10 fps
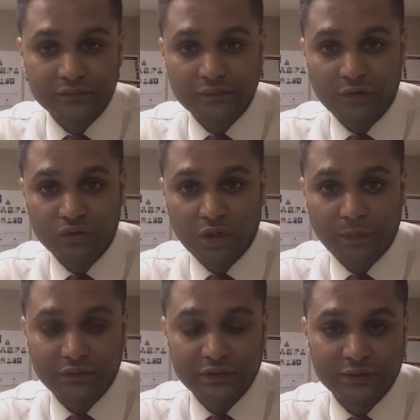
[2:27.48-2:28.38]
on top
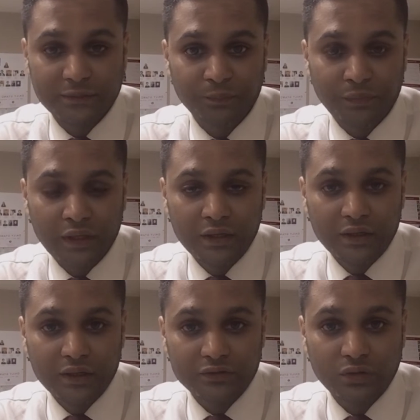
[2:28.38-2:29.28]
of this,
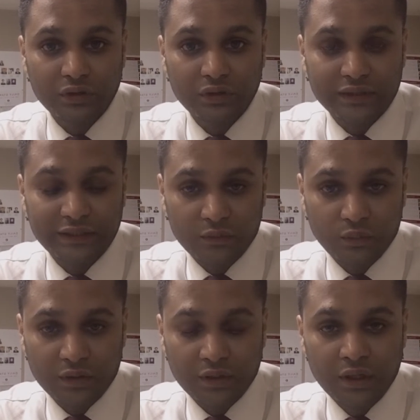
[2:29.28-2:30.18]
it looks like that
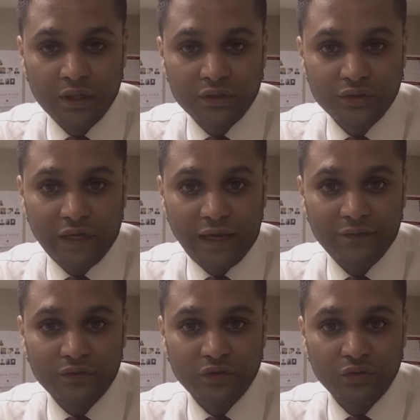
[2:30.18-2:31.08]
one. You
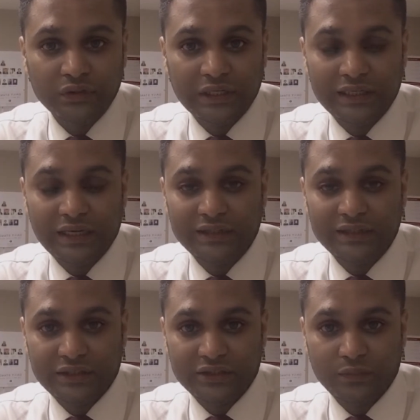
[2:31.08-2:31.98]
have to do the
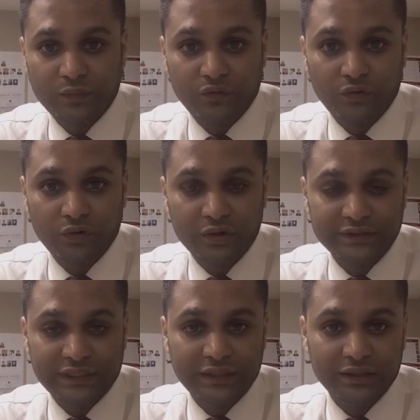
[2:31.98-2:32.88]
legalization before
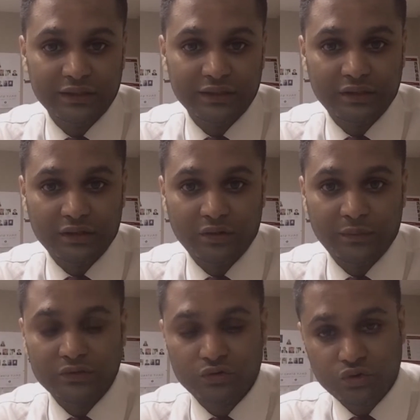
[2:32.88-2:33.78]
send these
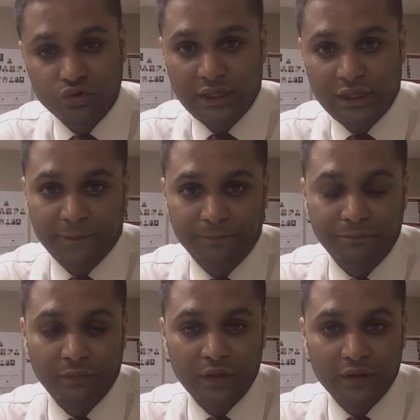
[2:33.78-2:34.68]
documents to China.
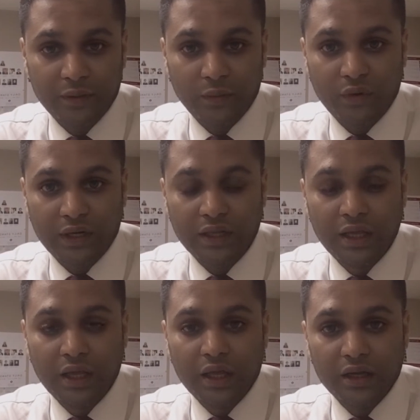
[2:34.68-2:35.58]
Number 1.
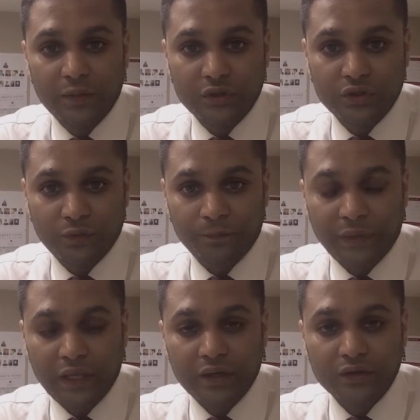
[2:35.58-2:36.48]
Number 2,
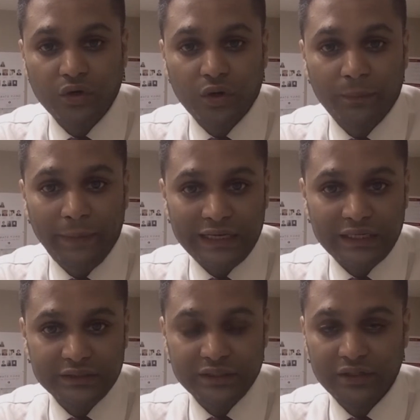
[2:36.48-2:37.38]
your
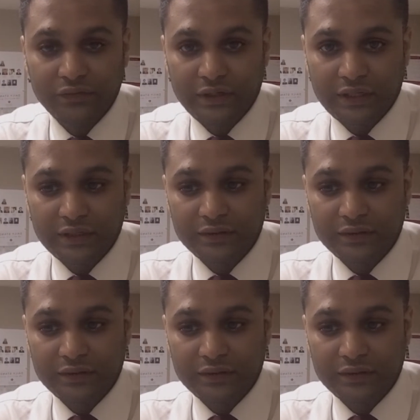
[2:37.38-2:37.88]
medical certificate.